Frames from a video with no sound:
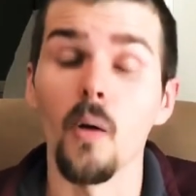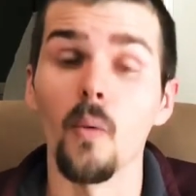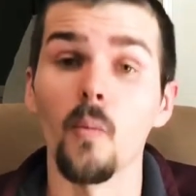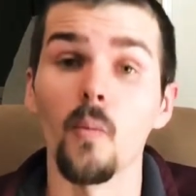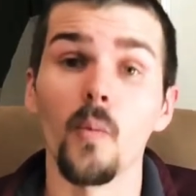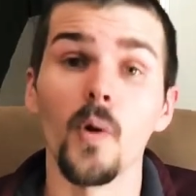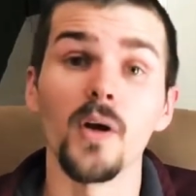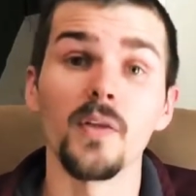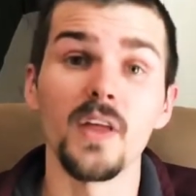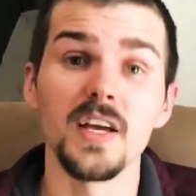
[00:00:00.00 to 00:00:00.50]

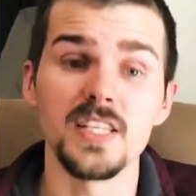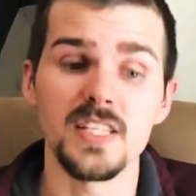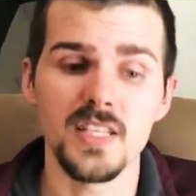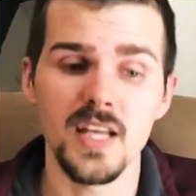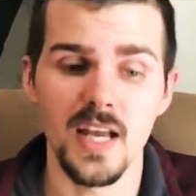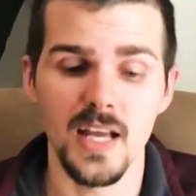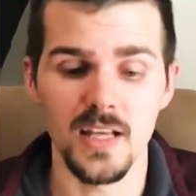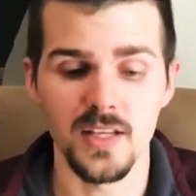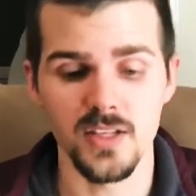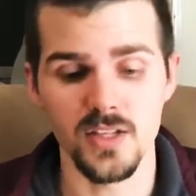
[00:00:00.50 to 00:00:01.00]
where they
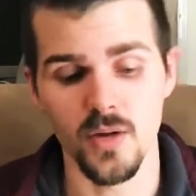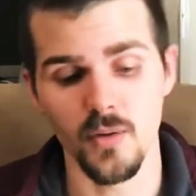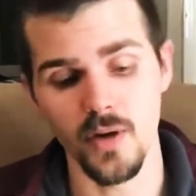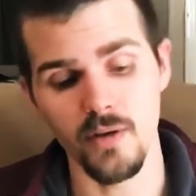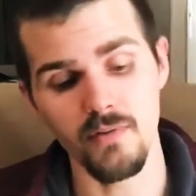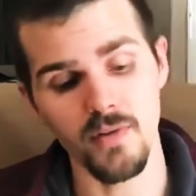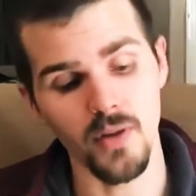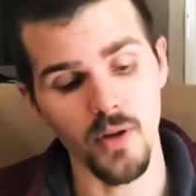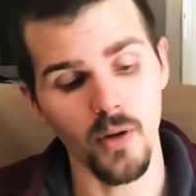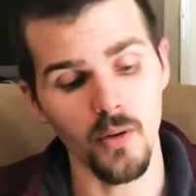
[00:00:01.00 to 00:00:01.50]
stand. So
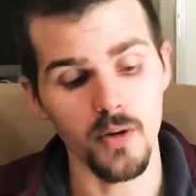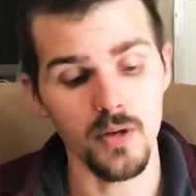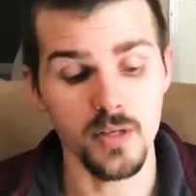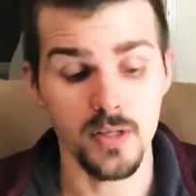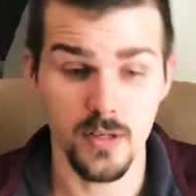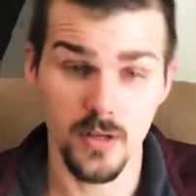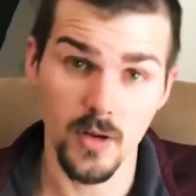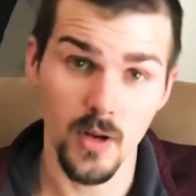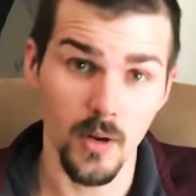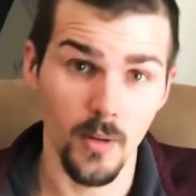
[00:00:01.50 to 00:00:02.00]
even though,
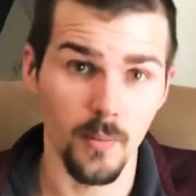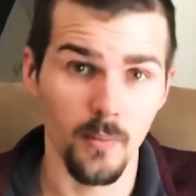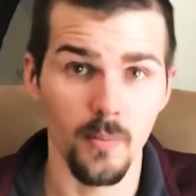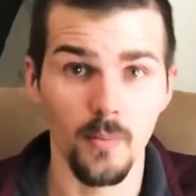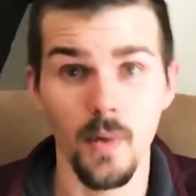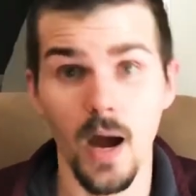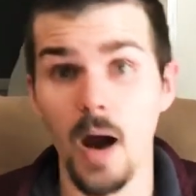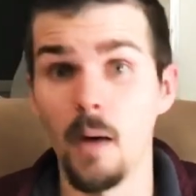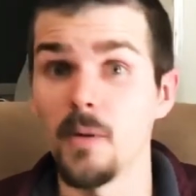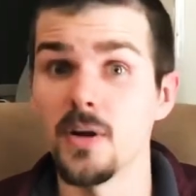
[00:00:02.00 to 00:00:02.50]

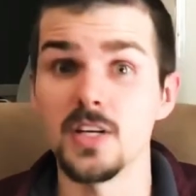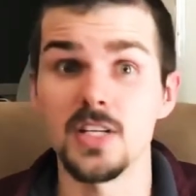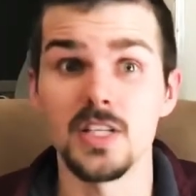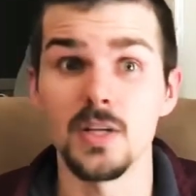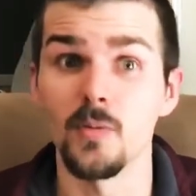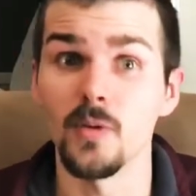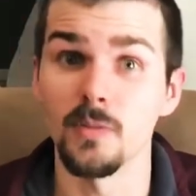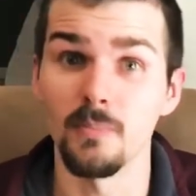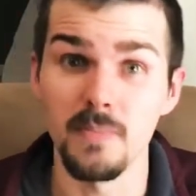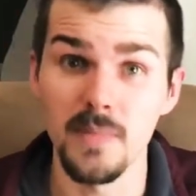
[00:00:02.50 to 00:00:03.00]
how we just did
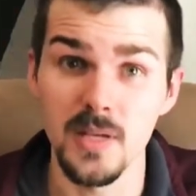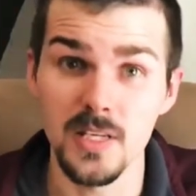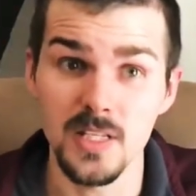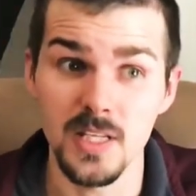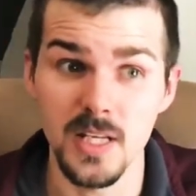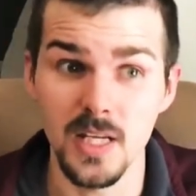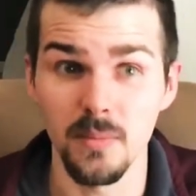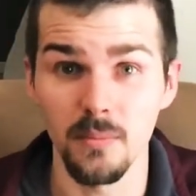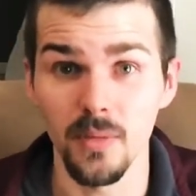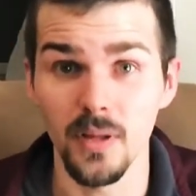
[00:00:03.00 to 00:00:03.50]
with Misty
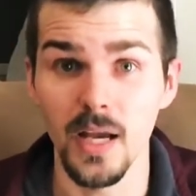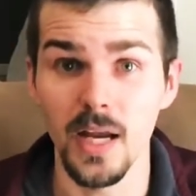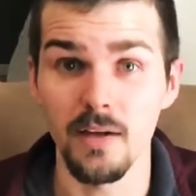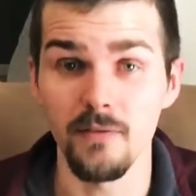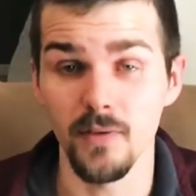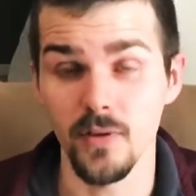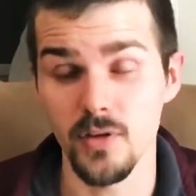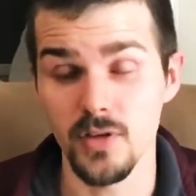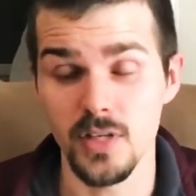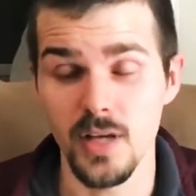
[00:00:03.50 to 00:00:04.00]
and Blaine, for
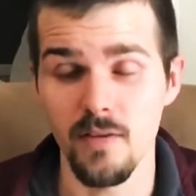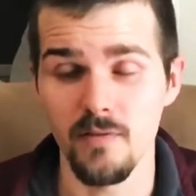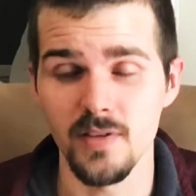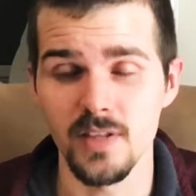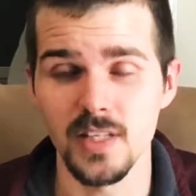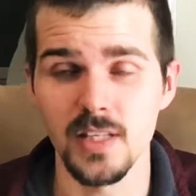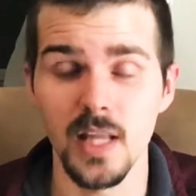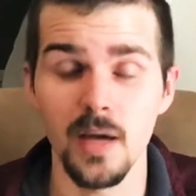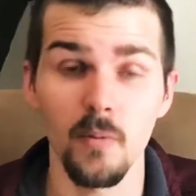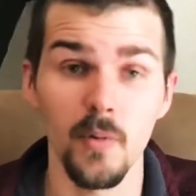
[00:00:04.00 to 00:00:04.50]
those that haven't
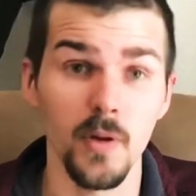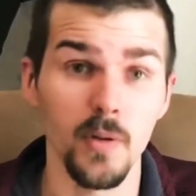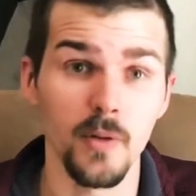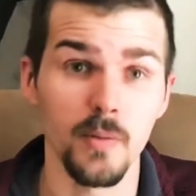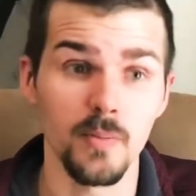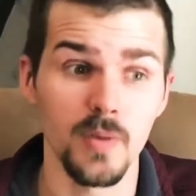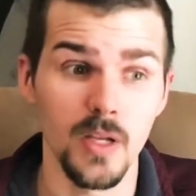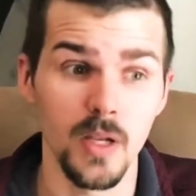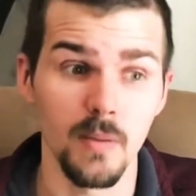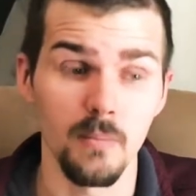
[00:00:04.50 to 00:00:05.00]
seen that, we
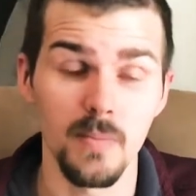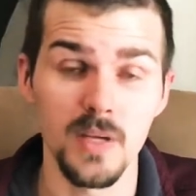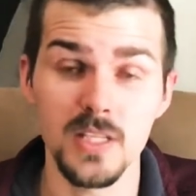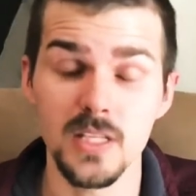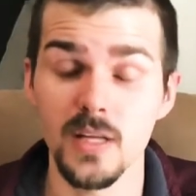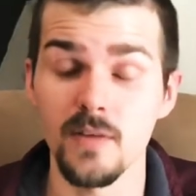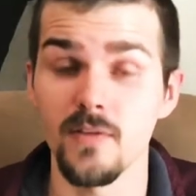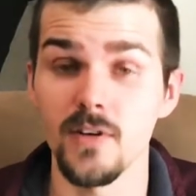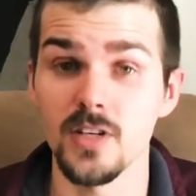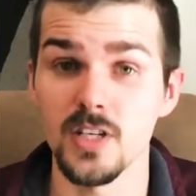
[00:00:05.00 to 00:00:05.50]
did a Misty
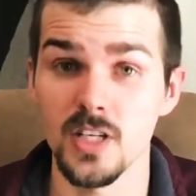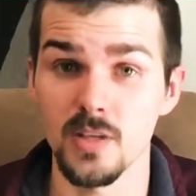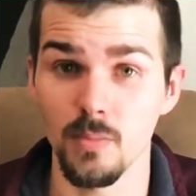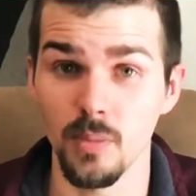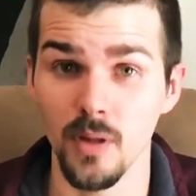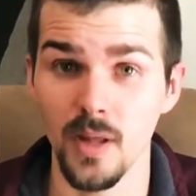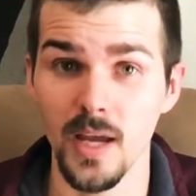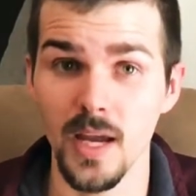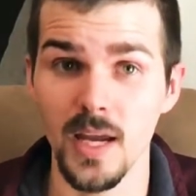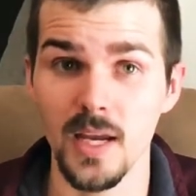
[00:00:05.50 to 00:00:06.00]
versus
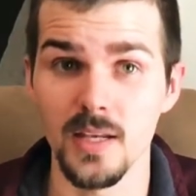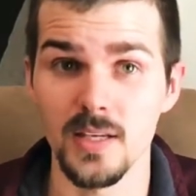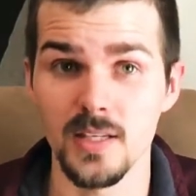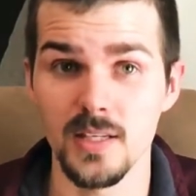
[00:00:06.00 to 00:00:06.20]
Blaine